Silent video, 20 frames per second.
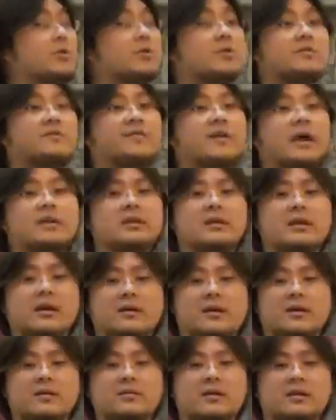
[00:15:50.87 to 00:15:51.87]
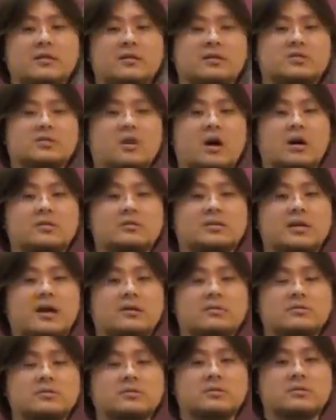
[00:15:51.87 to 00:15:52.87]
you gonna find in a, in a scholar's
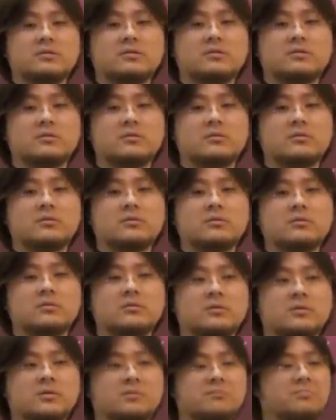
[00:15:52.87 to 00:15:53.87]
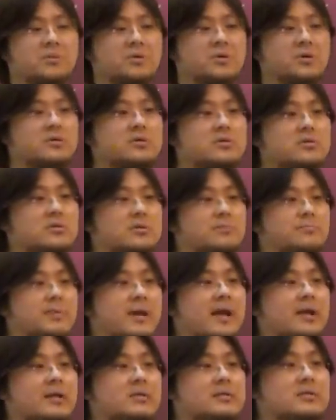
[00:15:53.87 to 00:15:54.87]
house? Books,
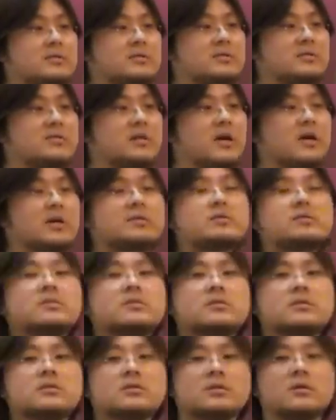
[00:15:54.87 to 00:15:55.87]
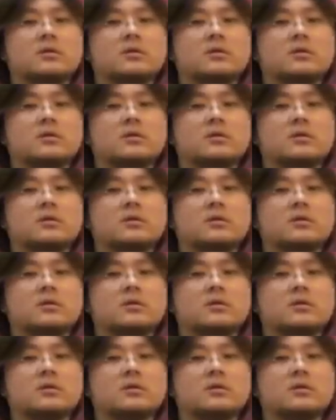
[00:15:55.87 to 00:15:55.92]
pens, dust,